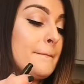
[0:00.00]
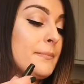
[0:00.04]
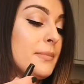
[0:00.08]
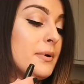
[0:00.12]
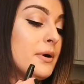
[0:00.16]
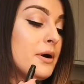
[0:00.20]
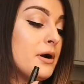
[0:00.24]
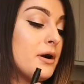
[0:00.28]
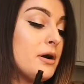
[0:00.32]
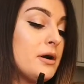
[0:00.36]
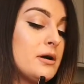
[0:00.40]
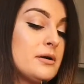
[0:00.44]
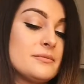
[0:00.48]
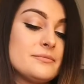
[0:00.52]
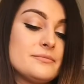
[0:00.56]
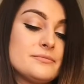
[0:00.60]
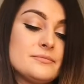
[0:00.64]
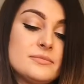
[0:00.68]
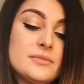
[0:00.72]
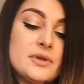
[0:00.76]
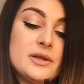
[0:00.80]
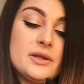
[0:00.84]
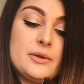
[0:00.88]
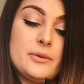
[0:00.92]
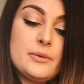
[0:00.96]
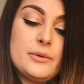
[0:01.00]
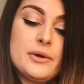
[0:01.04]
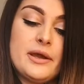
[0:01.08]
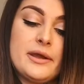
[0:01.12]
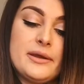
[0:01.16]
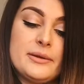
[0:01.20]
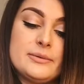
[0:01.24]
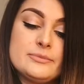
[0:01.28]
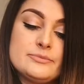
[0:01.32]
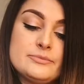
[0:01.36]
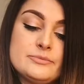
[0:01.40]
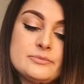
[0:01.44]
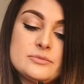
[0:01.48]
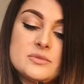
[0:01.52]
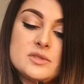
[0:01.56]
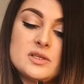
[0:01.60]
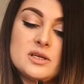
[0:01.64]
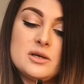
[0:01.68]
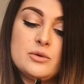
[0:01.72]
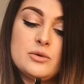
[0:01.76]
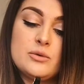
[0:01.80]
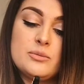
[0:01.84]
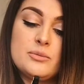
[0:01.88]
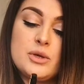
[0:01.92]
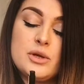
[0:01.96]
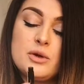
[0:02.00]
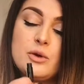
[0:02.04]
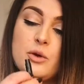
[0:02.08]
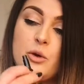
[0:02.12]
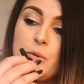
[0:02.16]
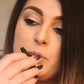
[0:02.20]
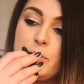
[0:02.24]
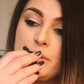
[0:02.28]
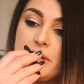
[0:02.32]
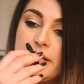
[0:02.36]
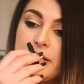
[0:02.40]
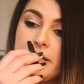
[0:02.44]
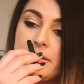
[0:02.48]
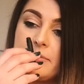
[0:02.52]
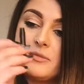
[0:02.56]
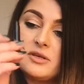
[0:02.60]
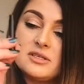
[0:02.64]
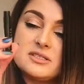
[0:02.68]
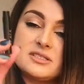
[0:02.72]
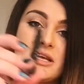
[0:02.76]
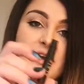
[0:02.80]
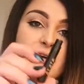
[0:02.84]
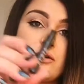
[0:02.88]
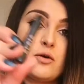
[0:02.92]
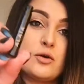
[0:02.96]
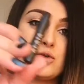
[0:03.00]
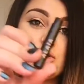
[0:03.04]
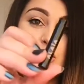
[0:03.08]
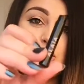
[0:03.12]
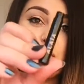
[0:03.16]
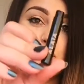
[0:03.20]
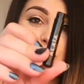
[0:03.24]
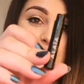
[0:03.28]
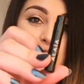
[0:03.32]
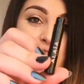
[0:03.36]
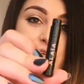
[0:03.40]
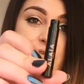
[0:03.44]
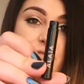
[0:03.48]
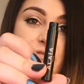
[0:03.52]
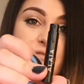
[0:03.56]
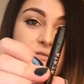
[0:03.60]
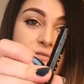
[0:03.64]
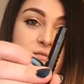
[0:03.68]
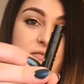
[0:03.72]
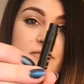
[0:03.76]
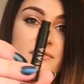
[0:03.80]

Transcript: but anyway, I won't be opening because I got tons of